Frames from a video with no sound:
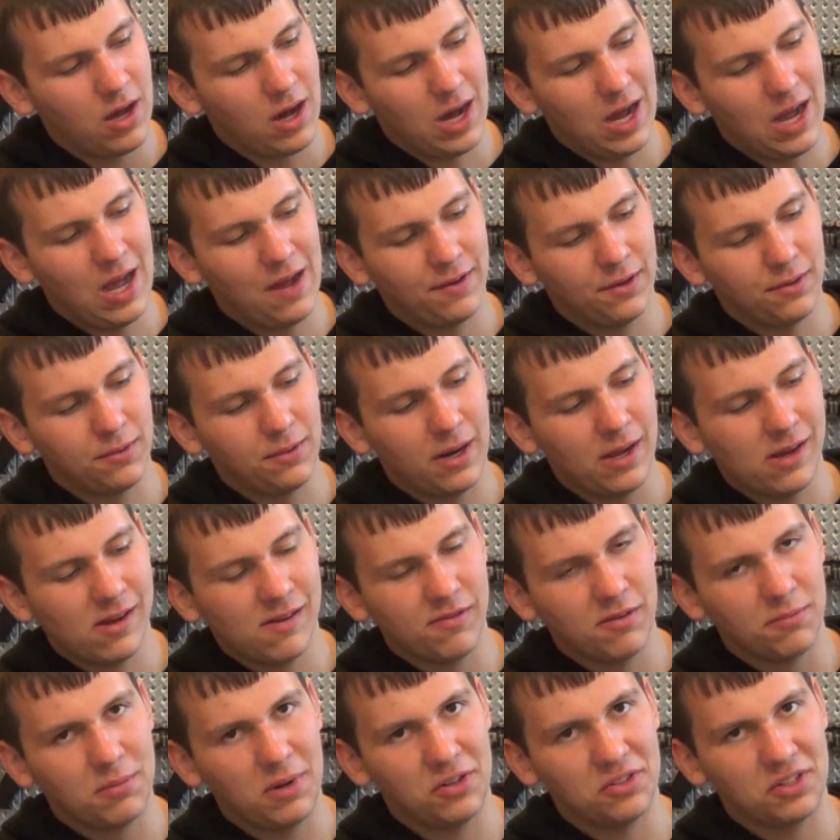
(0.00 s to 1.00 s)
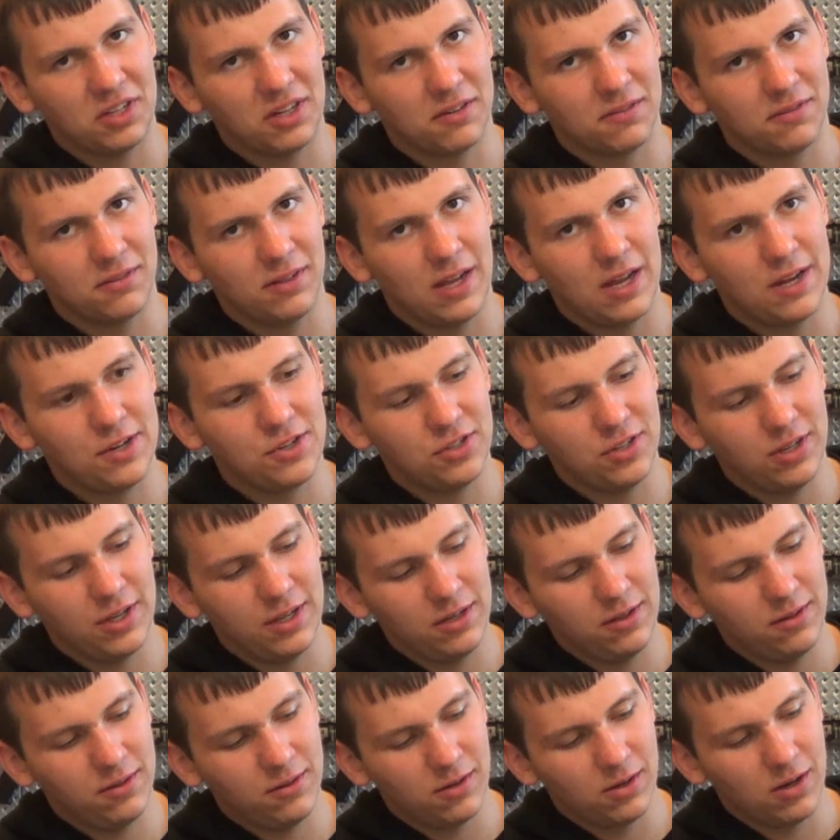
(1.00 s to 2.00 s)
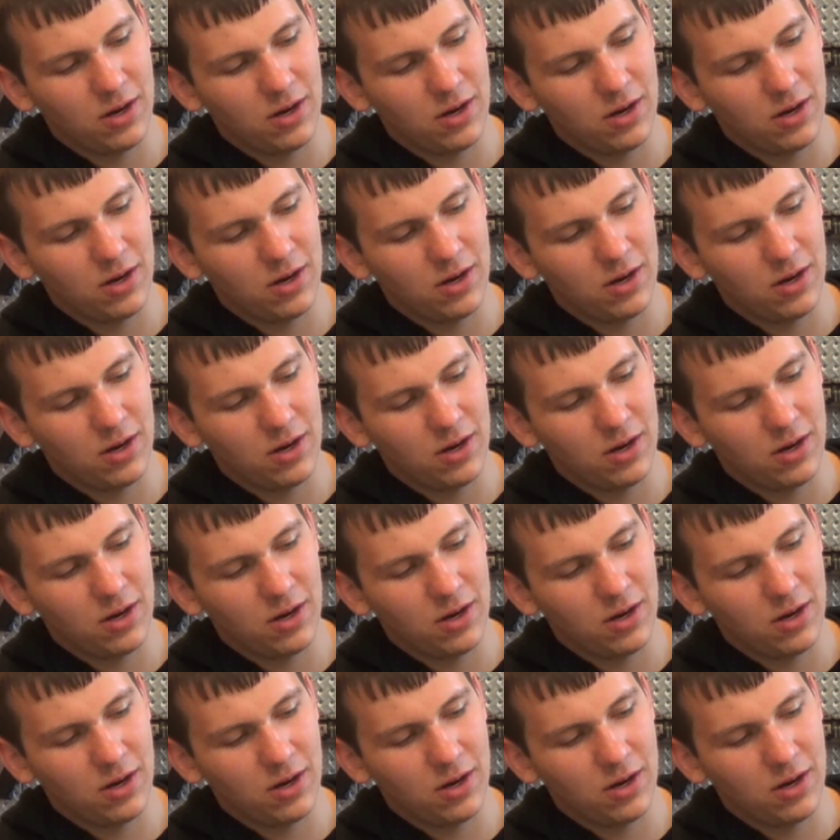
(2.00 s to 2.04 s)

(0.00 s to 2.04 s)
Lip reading: I have a rail for mounting a flashlight